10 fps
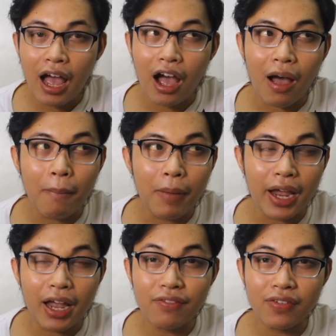I
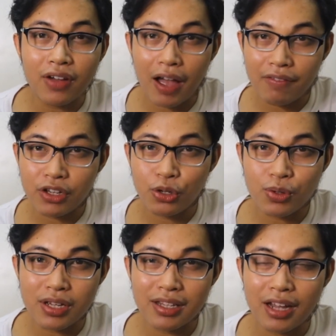haven't
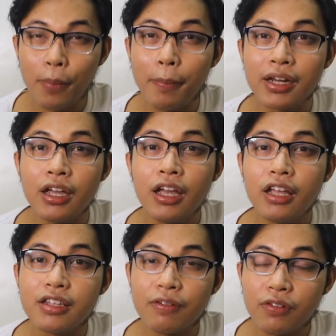used it now, but
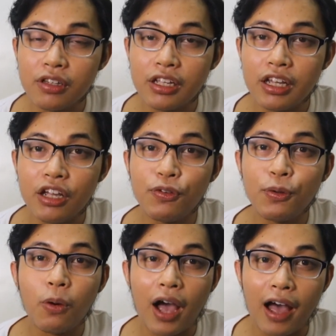definitely if
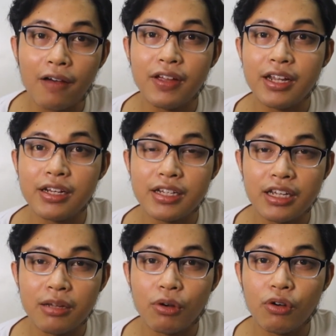you have a
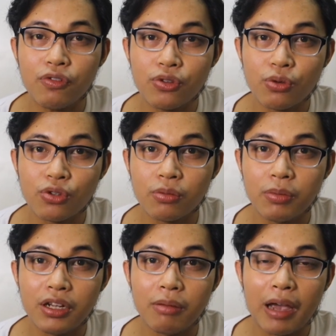team of social
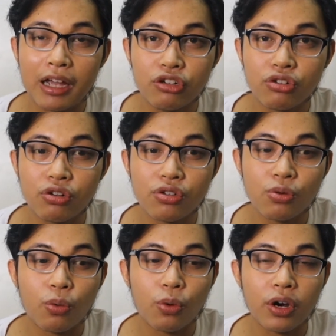media managers
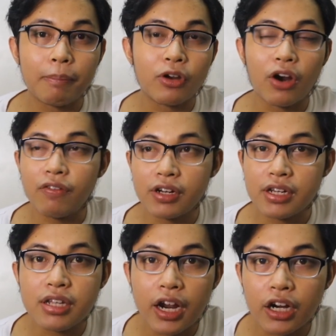or graphic
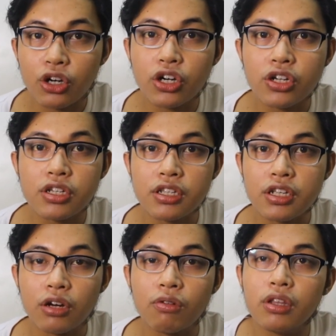designers,
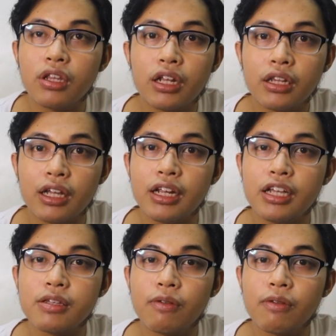etc., that is